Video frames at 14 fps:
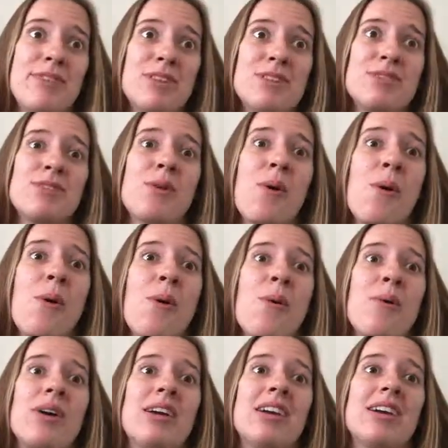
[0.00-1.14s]

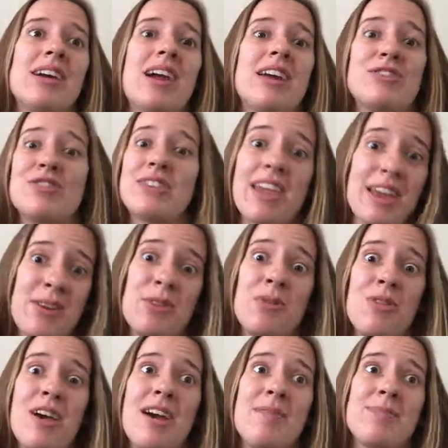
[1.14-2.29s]
So I just can't
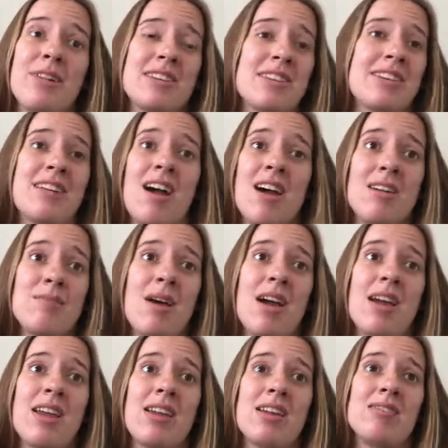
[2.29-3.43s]
do that. That's not in
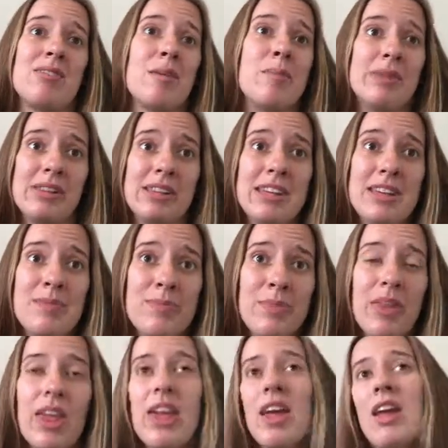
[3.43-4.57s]
my ability.
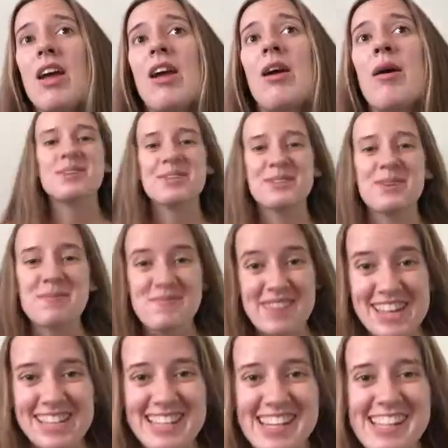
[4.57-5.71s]
So
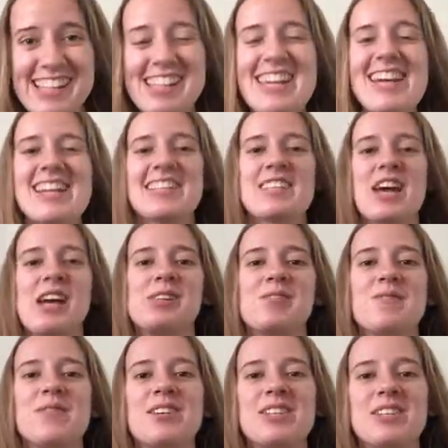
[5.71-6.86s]
basically, it's kind
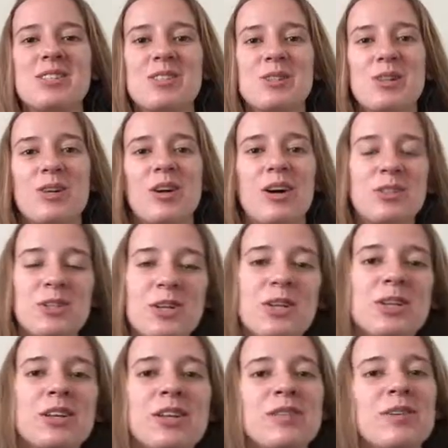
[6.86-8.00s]
of this
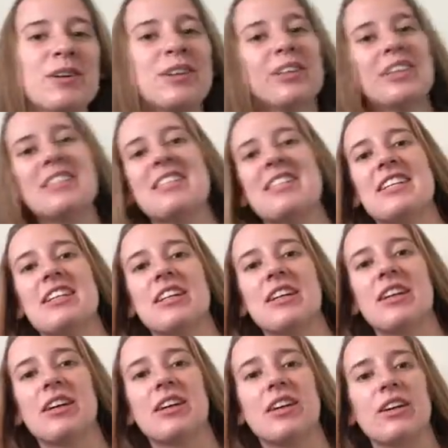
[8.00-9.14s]
alternative
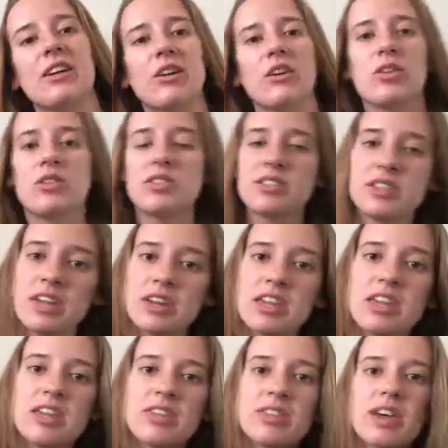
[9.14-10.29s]
holistic
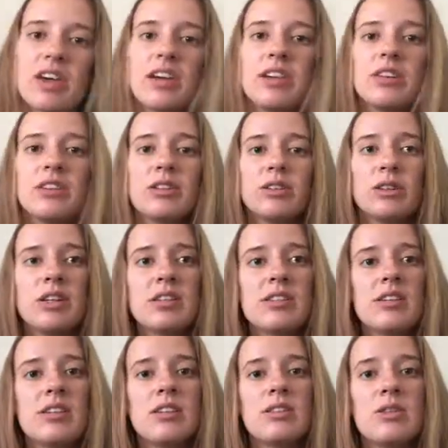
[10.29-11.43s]
study that
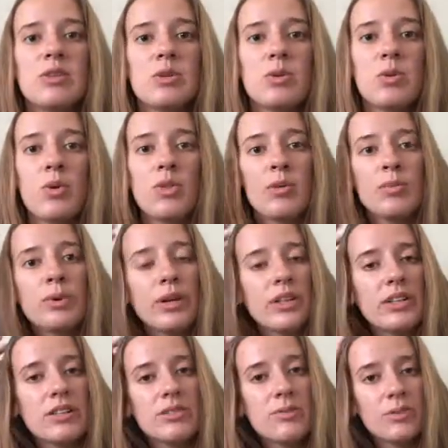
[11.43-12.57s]
looks into the
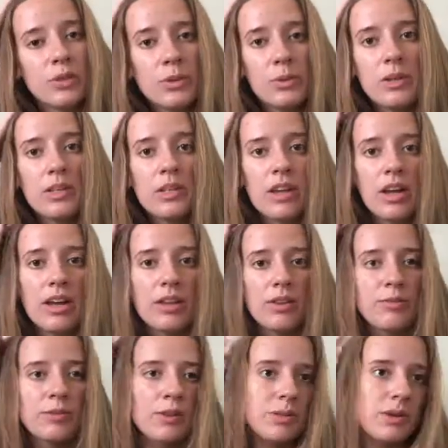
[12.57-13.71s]
brain's fluid and
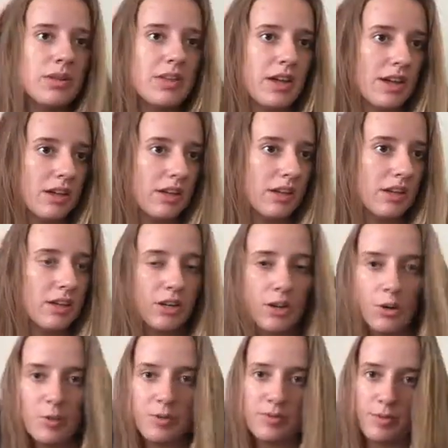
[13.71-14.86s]
the fluid that
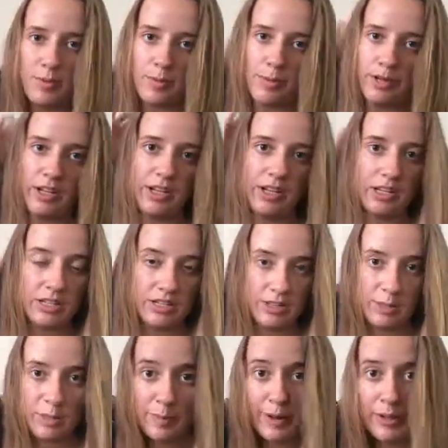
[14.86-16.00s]
goes from the brain into
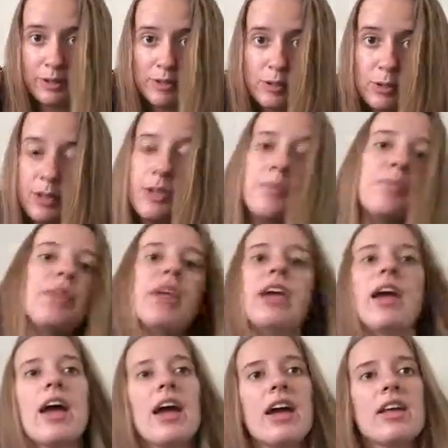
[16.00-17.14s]
the spinal cord.
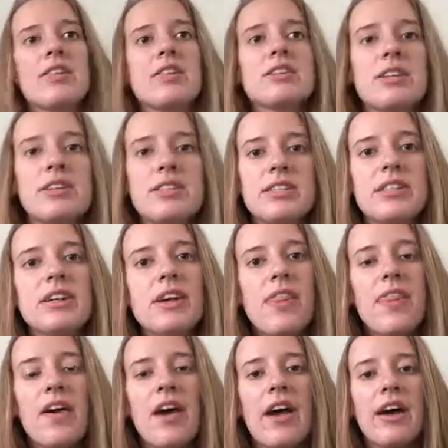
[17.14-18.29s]
And this idea
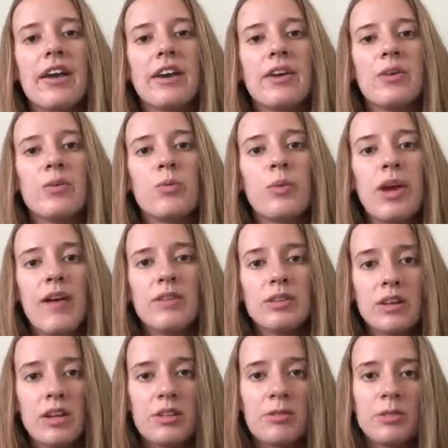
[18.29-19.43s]
that we have a
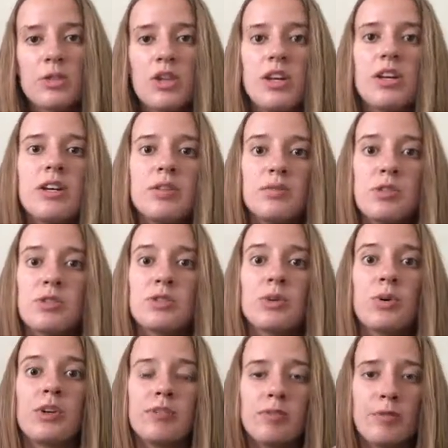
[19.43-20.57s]
lot of
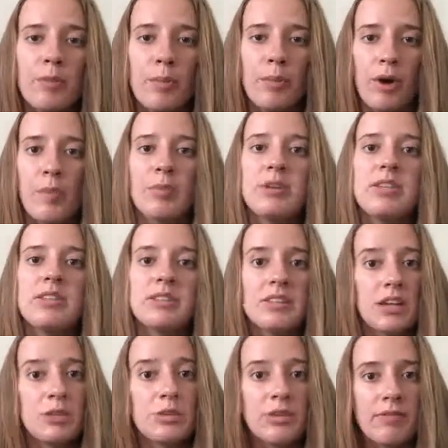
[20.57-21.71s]
restorative properties
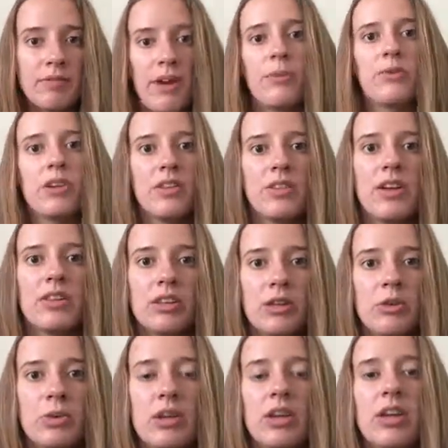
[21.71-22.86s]
naturally found in that
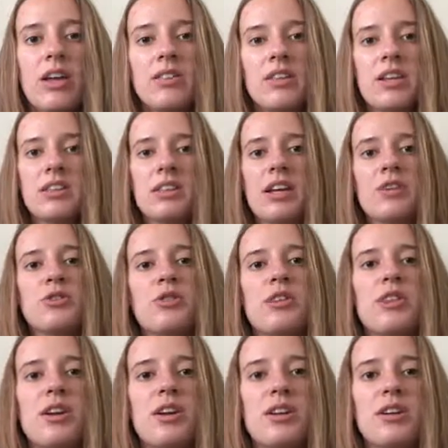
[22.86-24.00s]
liquid that is actually
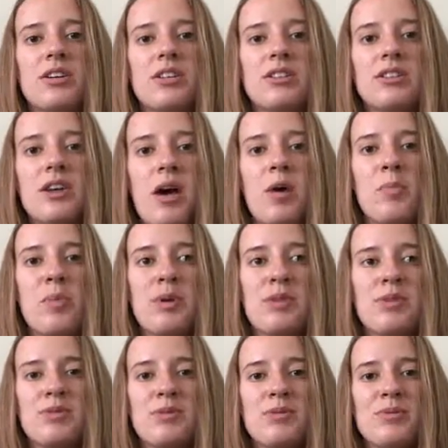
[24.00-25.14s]
there to help
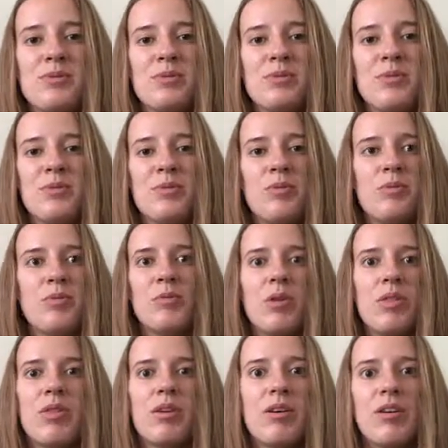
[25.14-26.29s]
us
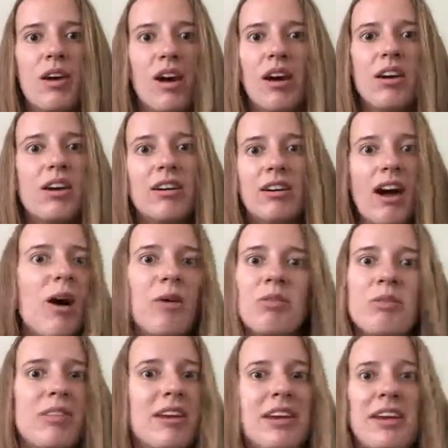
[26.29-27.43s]
with our
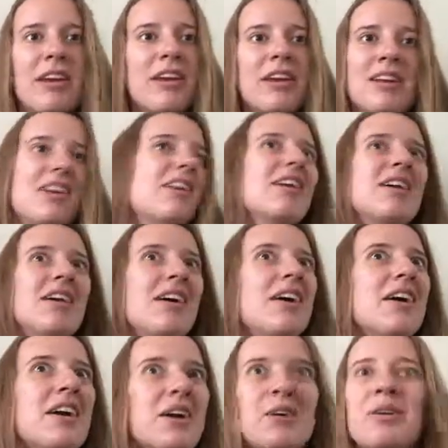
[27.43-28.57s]
health, in
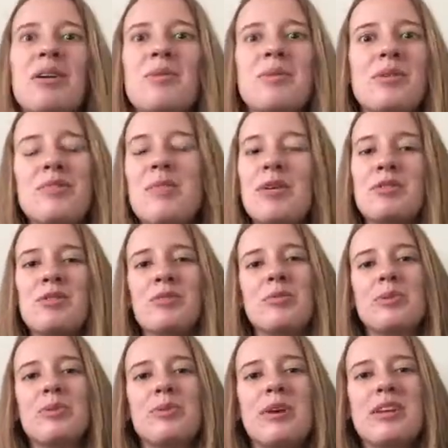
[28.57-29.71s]
incredible,
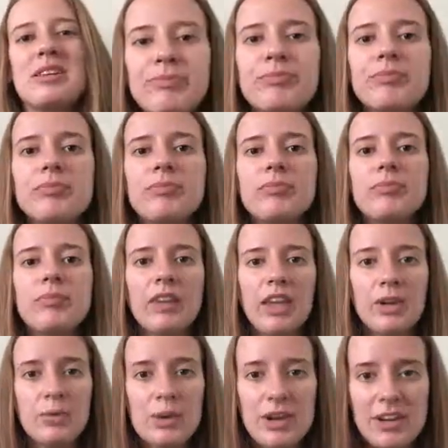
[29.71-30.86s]
immeasurable ways.
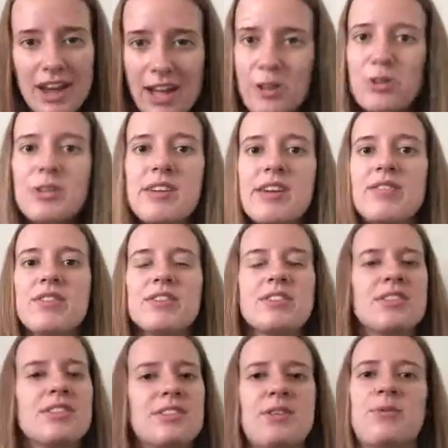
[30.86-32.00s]
And we are naturally given this.
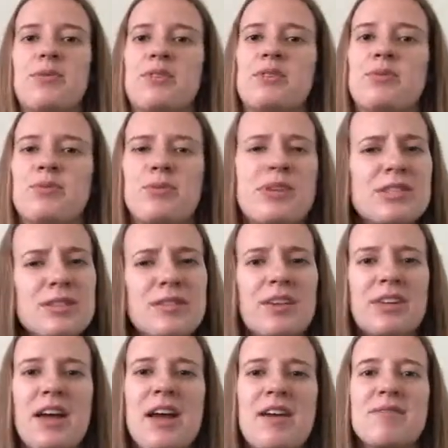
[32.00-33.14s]
It's there with us the rest of our
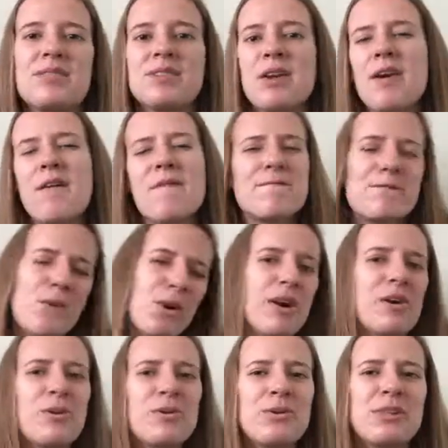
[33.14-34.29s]
lives, for
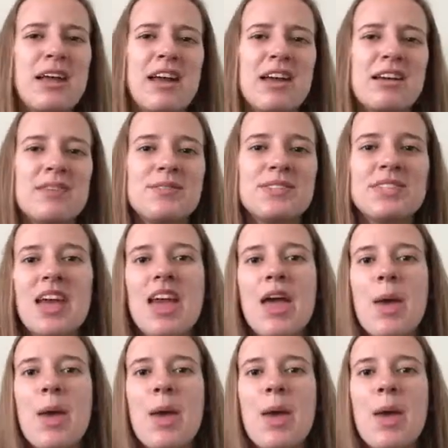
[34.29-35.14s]
our whole lives.